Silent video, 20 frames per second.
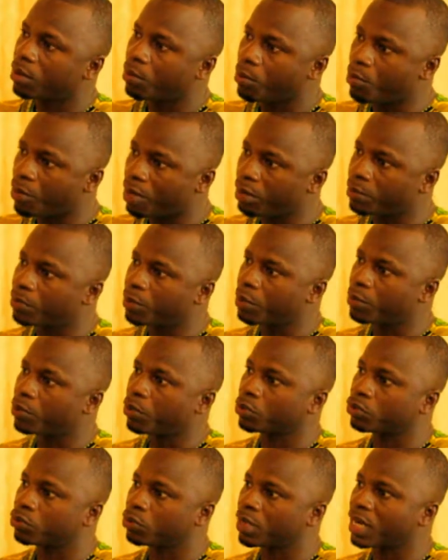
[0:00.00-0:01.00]
bring
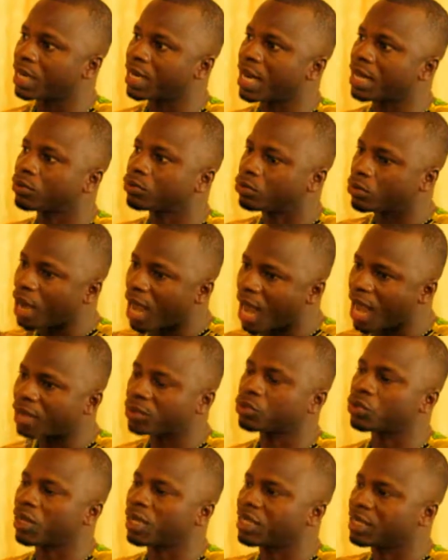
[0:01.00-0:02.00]
people together to
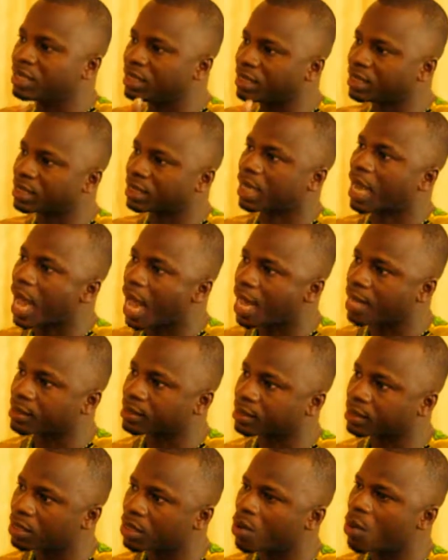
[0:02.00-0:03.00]
actually
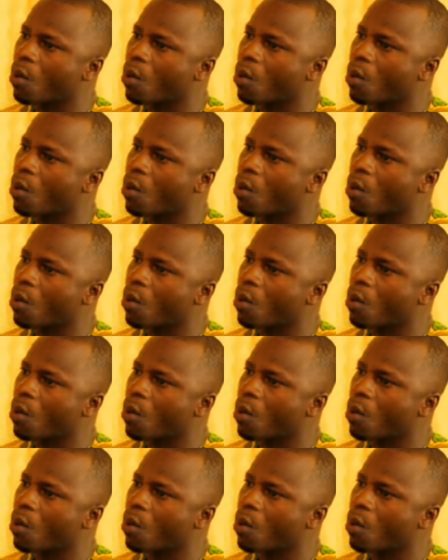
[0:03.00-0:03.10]
discuss